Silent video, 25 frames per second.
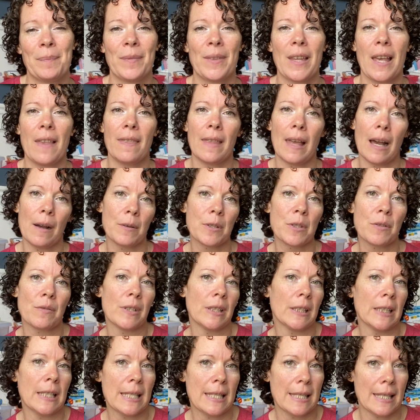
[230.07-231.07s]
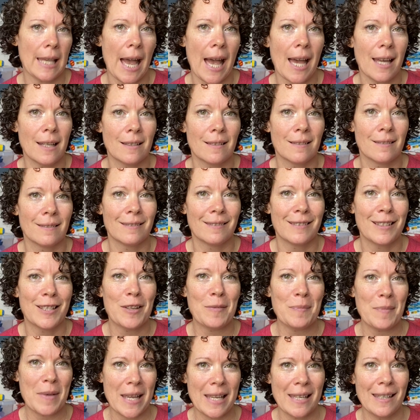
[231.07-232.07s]
And that was really sad to
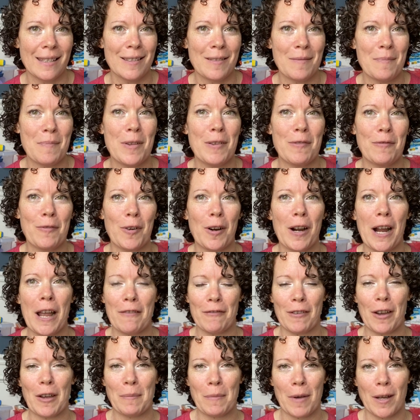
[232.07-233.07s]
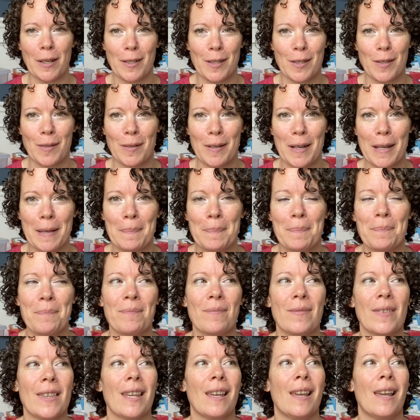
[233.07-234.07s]
me before I found Montessori.
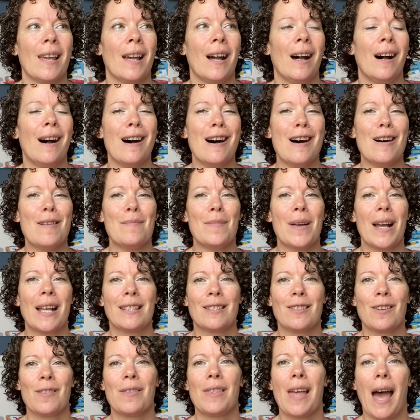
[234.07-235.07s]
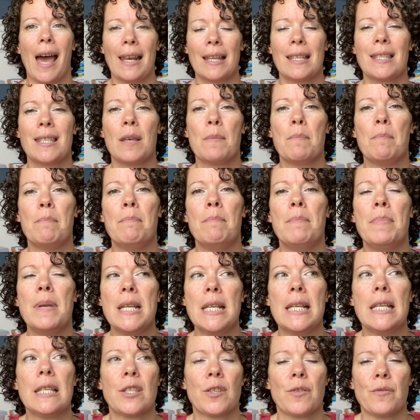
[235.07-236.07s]
And so that is the
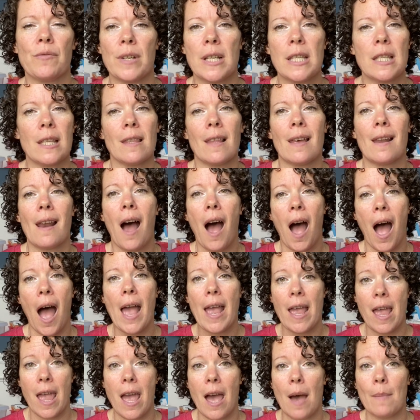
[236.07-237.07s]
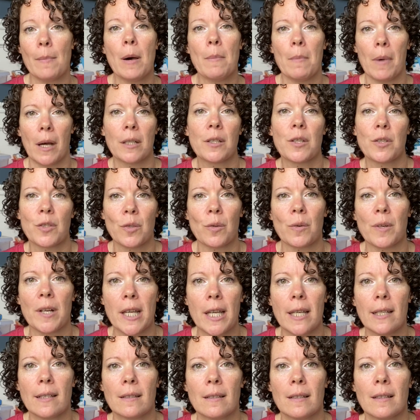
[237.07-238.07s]
biggest reason that I am a
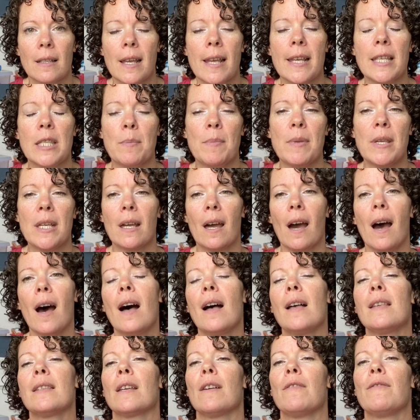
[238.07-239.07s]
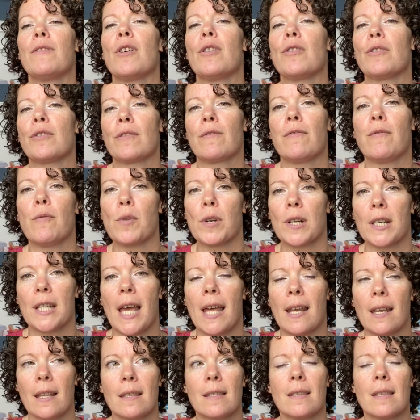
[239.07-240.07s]
Montessorian, is because of those 4
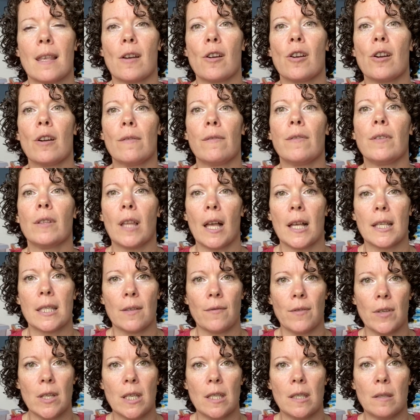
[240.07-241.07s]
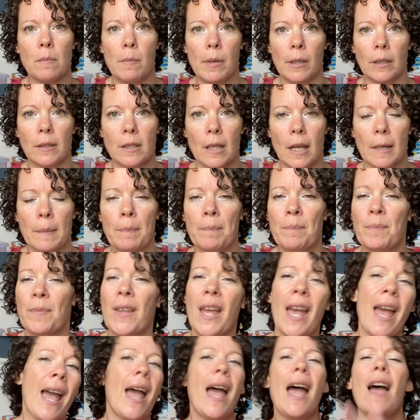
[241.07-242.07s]
tenets that her philosophy is built on.
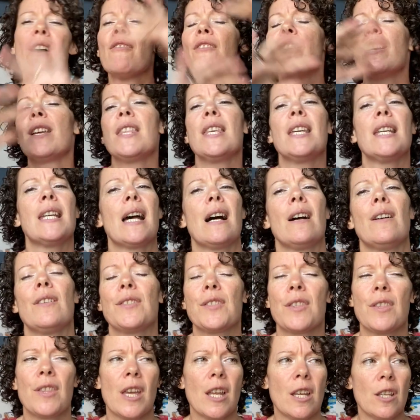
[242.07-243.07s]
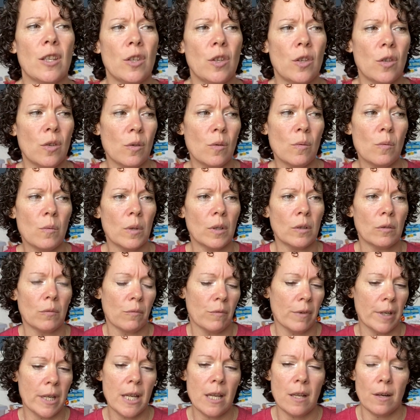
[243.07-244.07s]
Everything else that you will
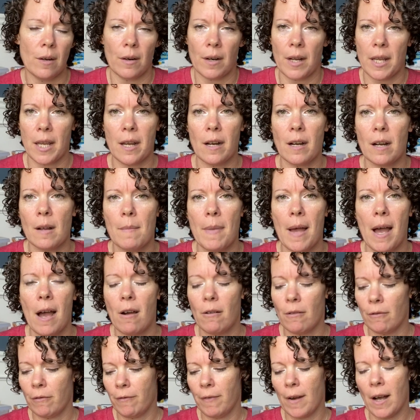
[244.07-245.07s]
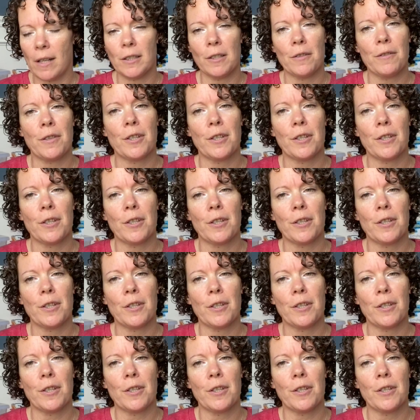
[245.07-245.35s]
read or hear about, follow